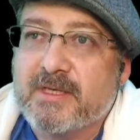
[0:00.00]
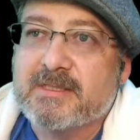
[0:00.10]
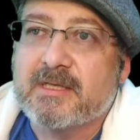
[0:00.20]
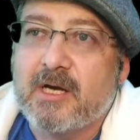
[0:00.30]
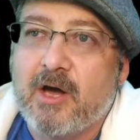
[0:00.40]
the
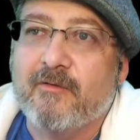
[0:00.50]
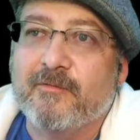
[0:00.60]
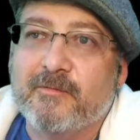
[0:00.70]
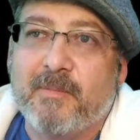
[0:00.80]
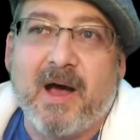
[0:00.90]
risk
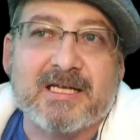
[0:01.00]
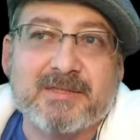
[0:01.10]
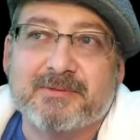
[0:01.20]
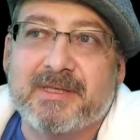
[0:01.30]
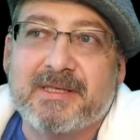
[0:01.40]
of
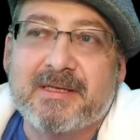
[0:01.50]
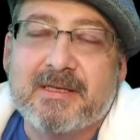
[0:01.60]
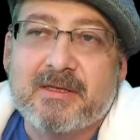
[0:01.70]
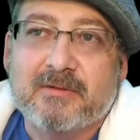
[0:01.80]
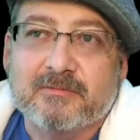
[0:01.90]
possibly
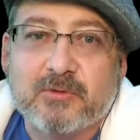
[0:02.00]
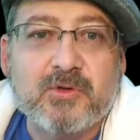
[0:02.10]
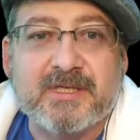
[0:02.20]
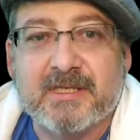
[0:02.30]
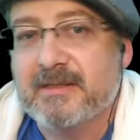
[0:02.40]

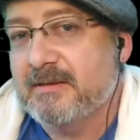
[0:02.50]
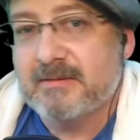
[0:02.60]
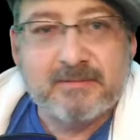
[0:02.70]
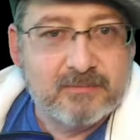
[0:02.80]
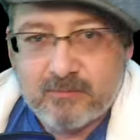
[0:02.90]
losing
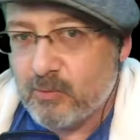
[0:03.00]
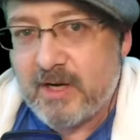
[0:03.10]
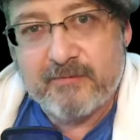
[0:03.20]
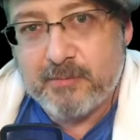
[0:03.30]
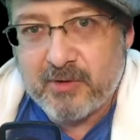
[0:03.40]

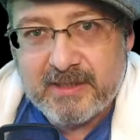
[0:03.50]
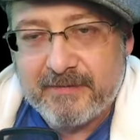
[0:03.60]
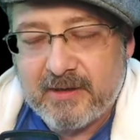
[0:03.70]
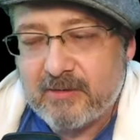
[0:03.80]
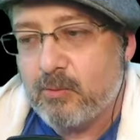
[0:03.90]
whatever you're putting
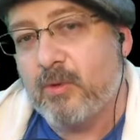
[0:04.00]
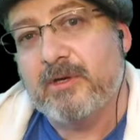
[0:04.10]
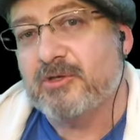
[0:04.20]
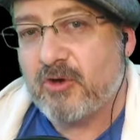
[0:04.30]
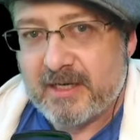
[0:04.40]
in there
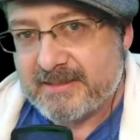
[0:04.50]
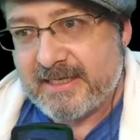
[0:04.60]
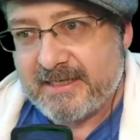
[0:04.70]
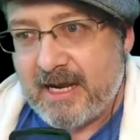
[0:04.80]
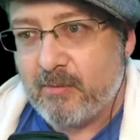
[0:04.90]
when you're trying to
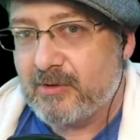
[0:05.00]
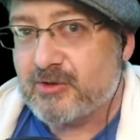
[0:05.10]
take it out.